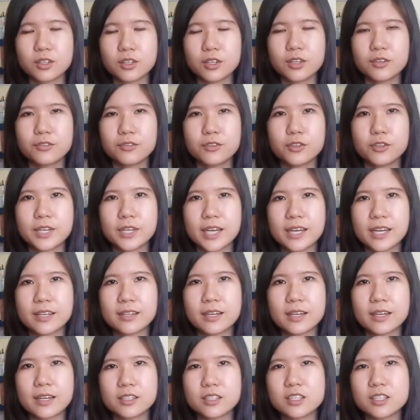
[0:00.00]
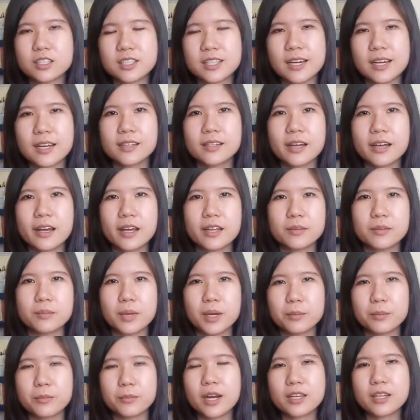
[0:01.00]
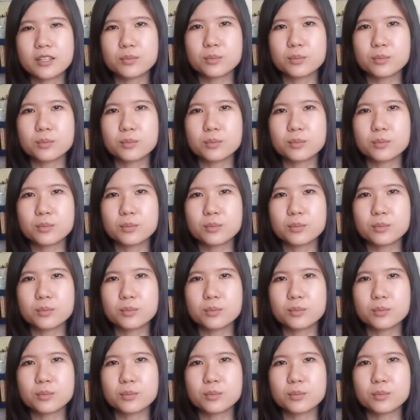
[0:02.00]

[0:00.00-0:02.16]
if you can understand and memorize